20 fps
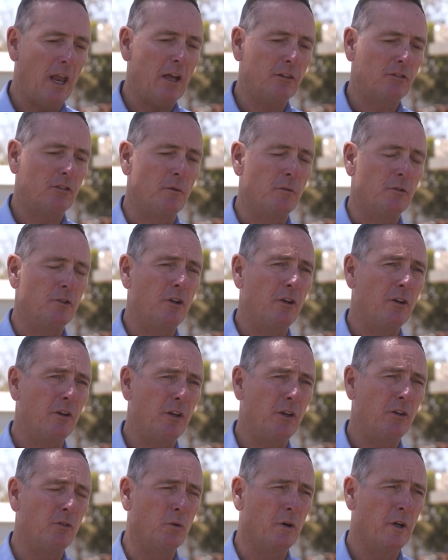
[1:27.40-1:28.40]
last
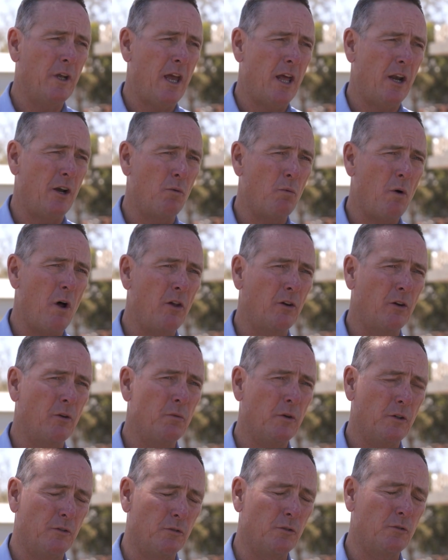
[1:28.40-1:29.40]
opportunities we had at Wolga,
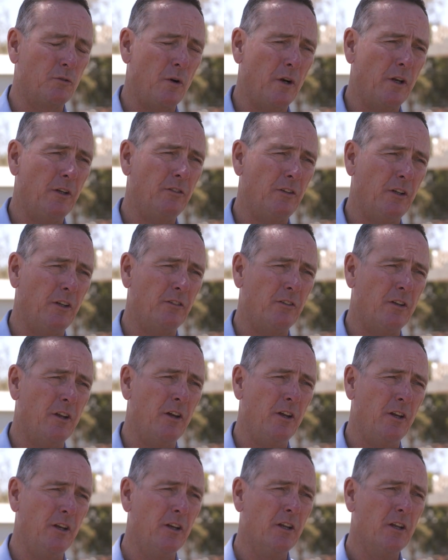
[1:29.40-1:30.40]
which was twenty
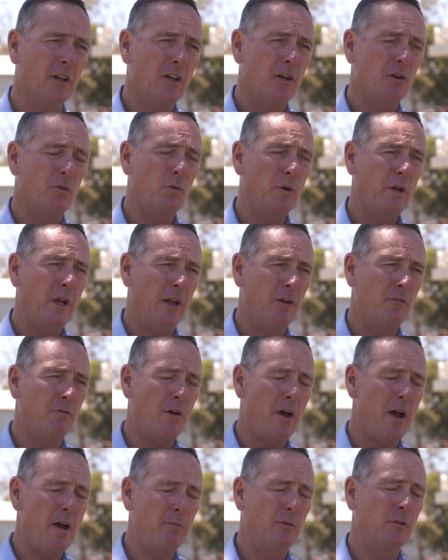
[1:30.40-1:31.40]
sixteen. We had
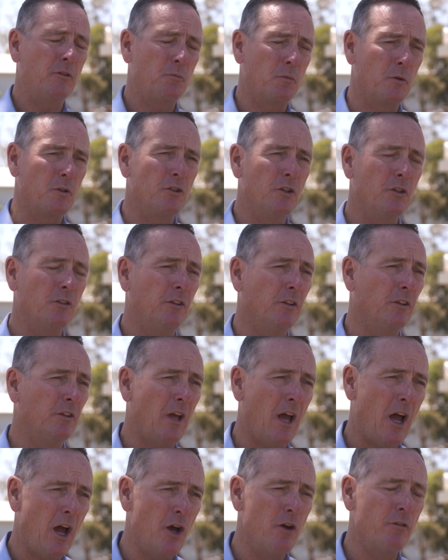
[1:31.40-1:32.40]
farmers producing
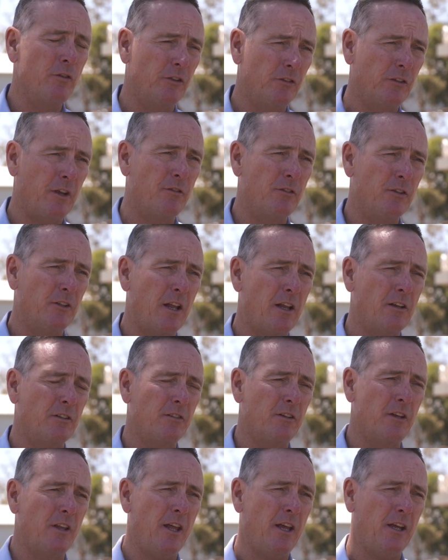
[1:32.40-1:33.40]
over seven
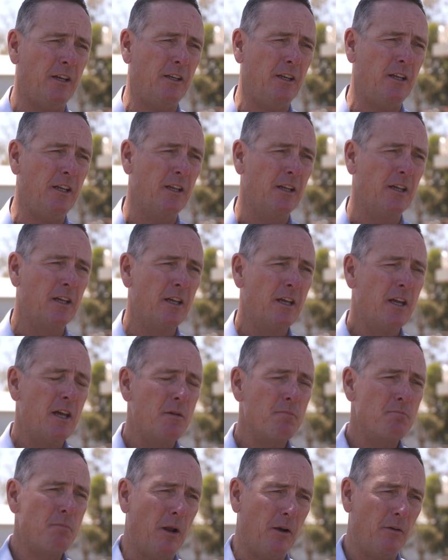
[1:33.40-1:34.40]
tonnes to the hectare,
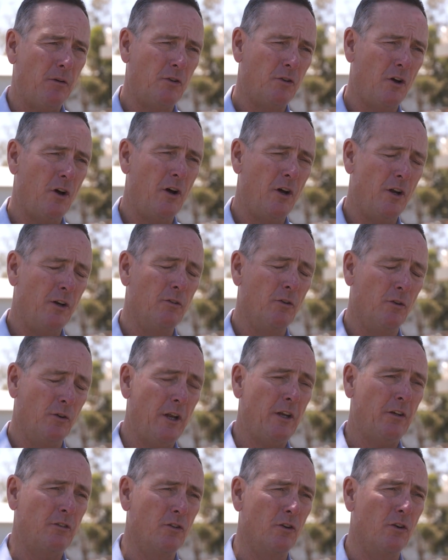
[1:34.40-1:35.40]
but side or
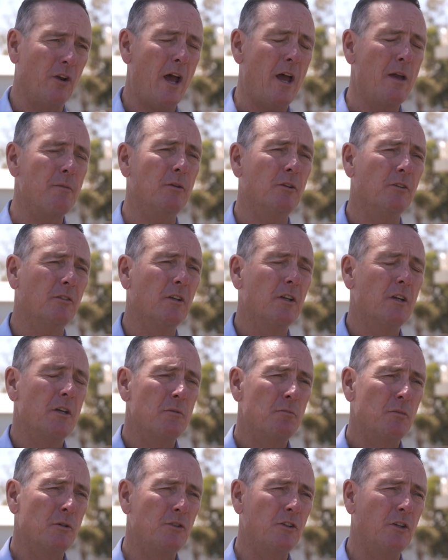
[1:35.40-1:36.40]
next door neighbours
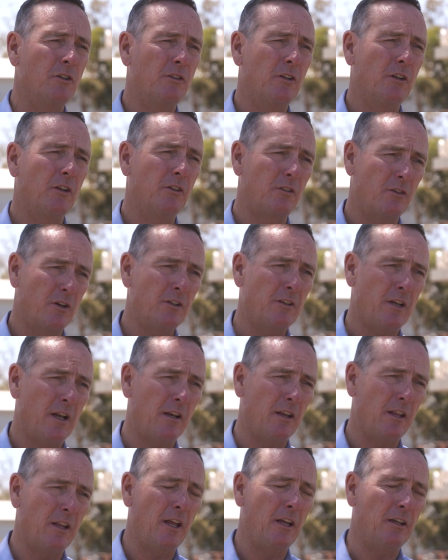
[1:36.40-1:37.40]
producing three
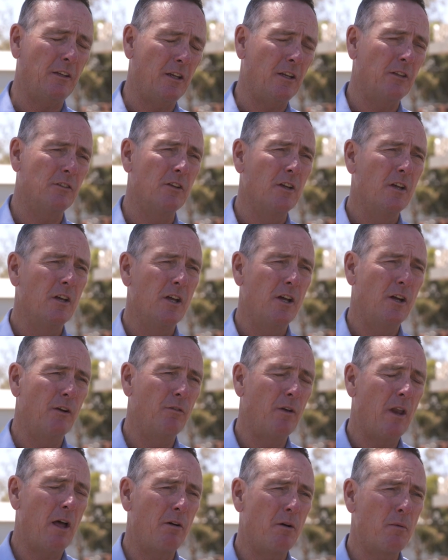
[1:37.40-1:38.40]
tonne to the hectares
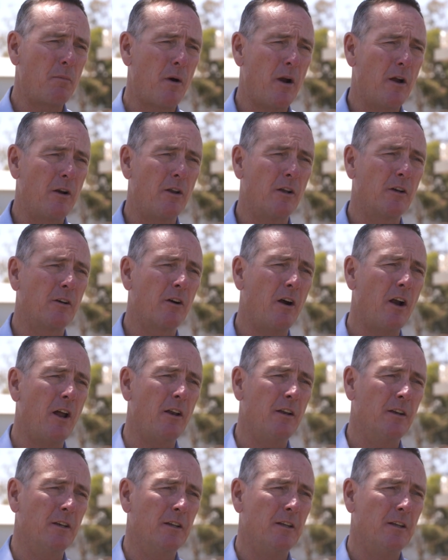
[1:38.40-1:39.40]
of lower protein grain.